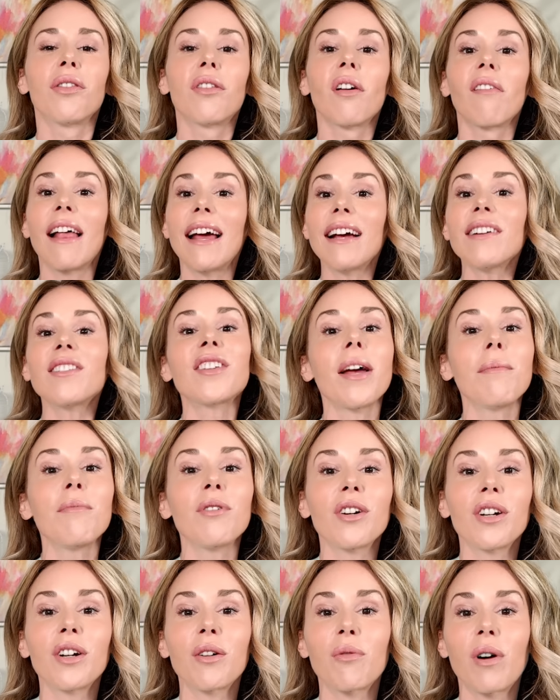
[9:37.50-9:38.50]
The last time
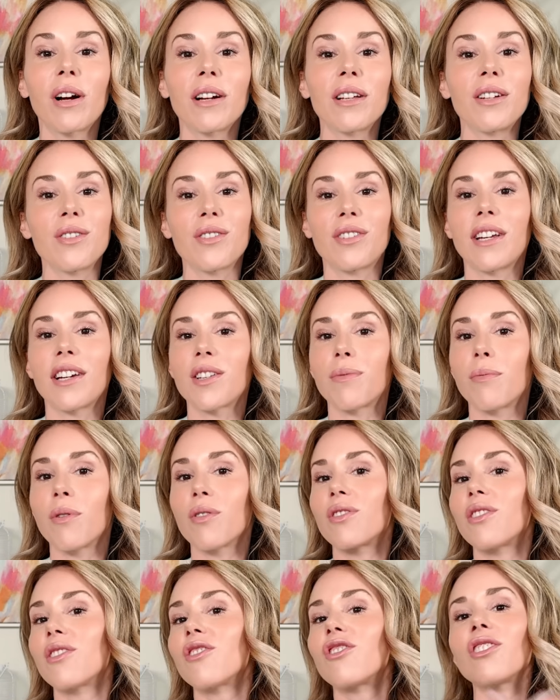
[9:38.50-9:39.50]
you're gonna to wanna to use
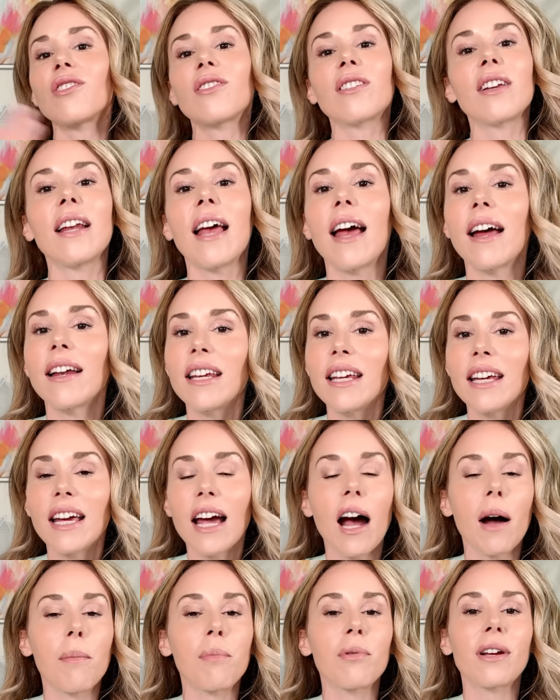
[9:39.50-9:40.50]
Desmos is just on any
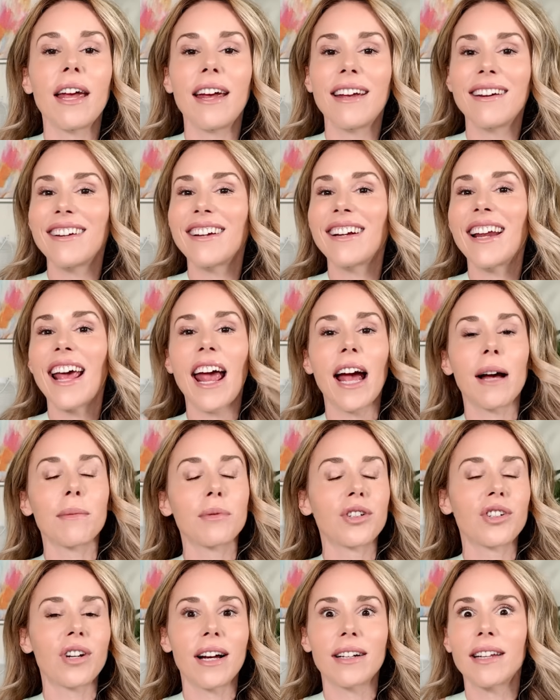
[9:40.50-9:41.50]
complicated
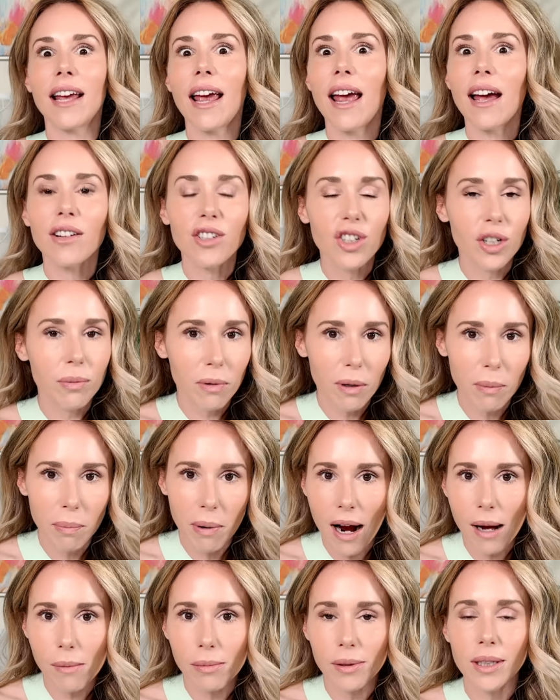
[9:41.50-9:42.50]
abstract algebra
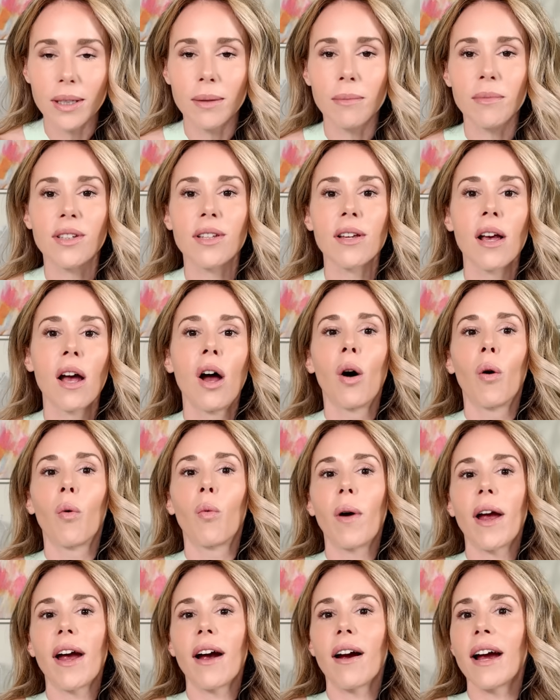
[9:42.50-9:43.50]
problems
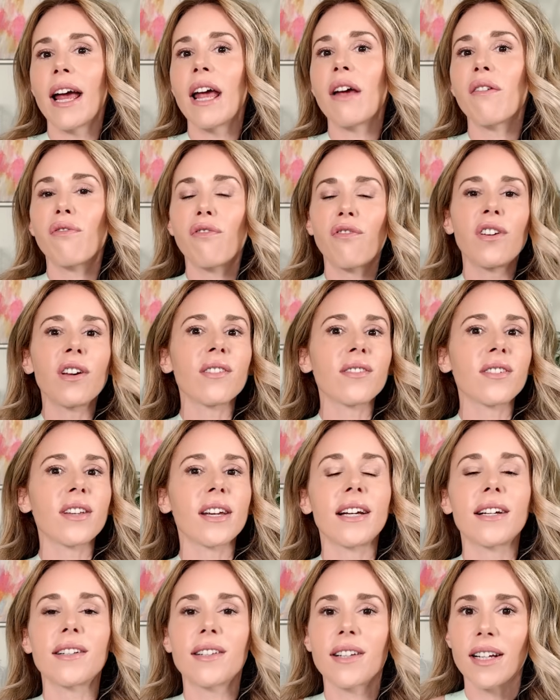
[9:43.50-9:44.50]
where it feels
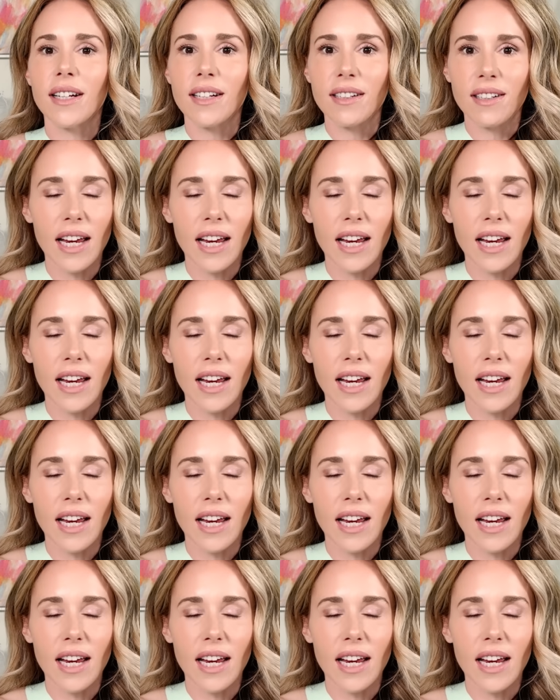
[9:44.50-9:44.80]
like it's gonna